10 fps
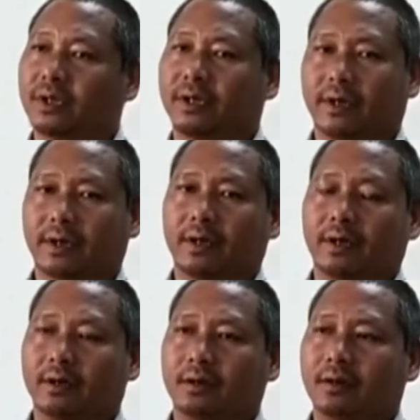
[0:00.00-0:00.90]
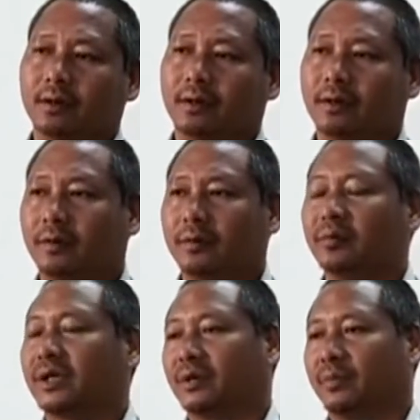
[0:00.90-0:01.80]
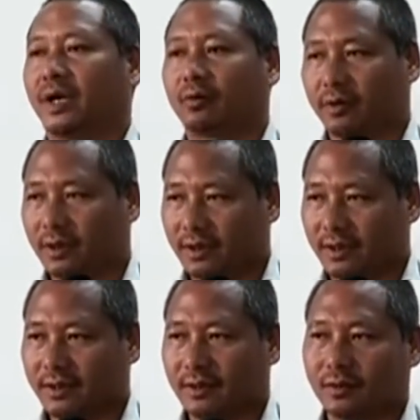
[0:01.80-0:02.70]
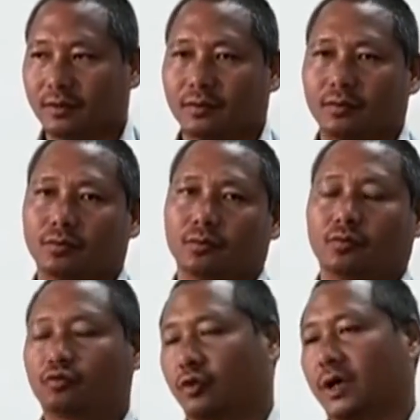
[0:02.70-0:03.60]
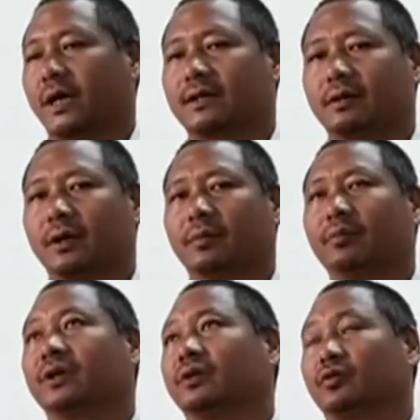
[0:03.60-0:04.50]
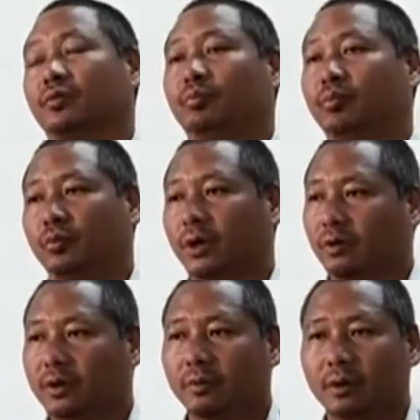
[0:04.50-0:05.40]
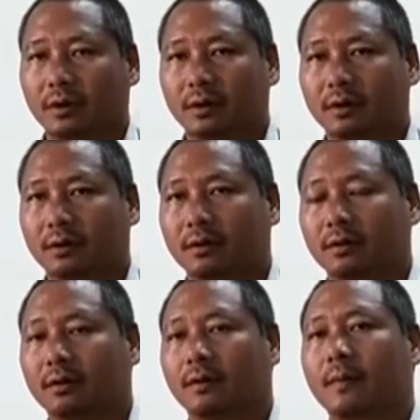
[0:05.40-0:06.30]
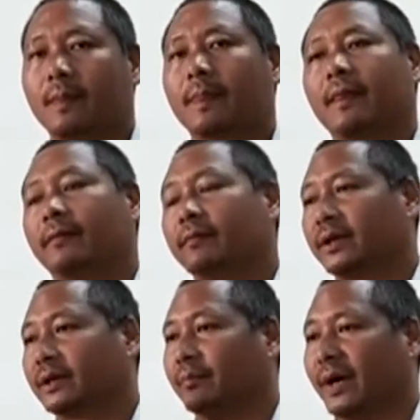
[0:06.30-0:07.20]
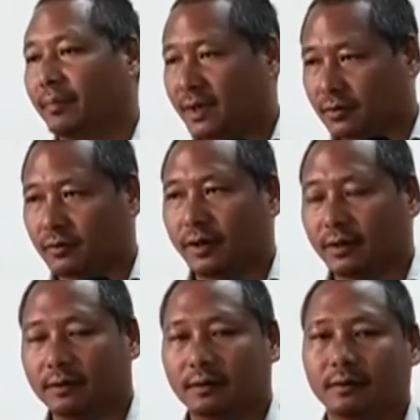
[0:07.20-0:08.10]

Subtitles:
meter de meter bia kuri dise to cholya se ole meter to nautibo meter bypass koe